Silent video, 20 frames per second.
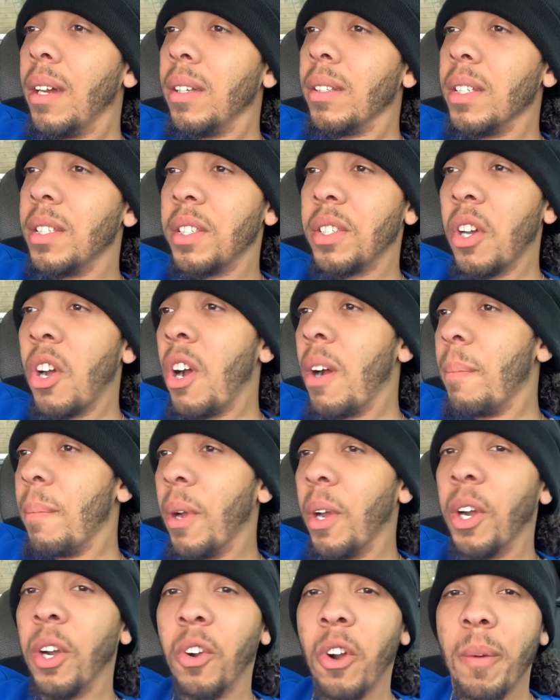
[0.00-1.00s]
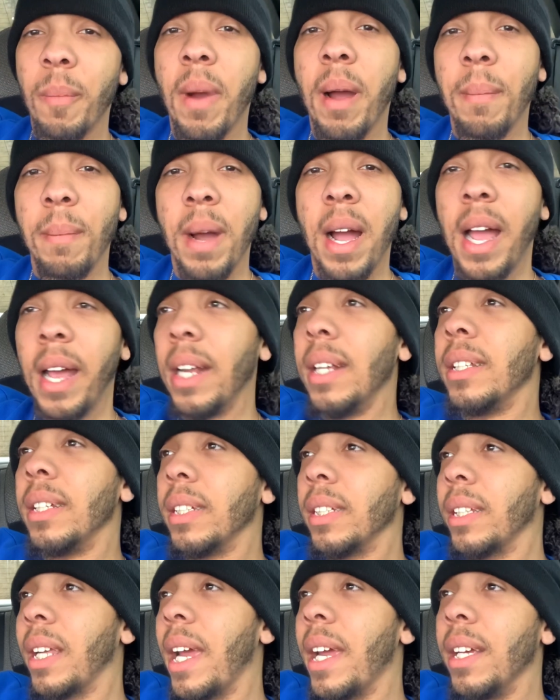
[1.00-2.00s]
the song "Murder on My Mind." It's
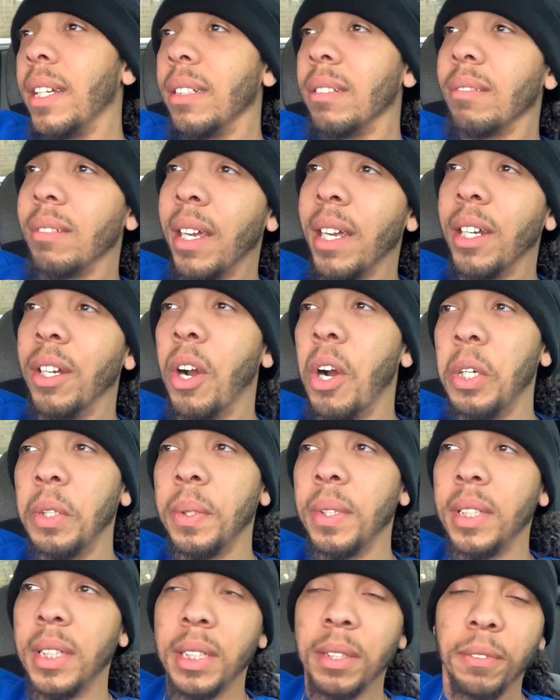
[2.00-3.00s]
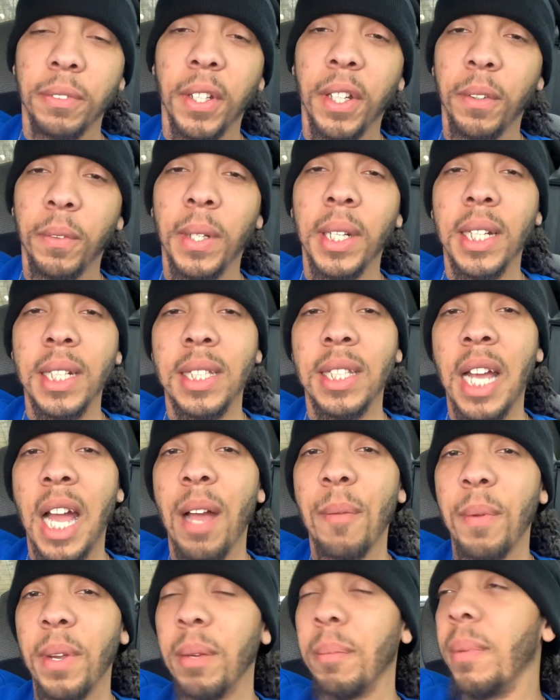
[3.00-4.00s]
just like it goes with this video, with this
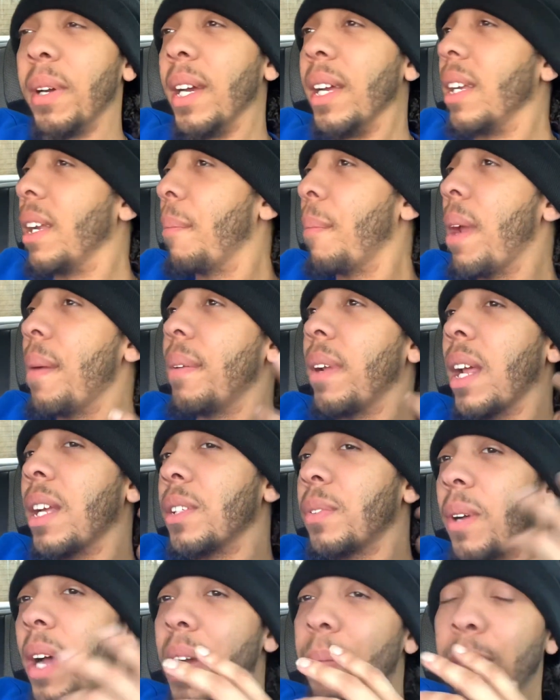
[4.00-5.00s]
topic, but maybe that's why.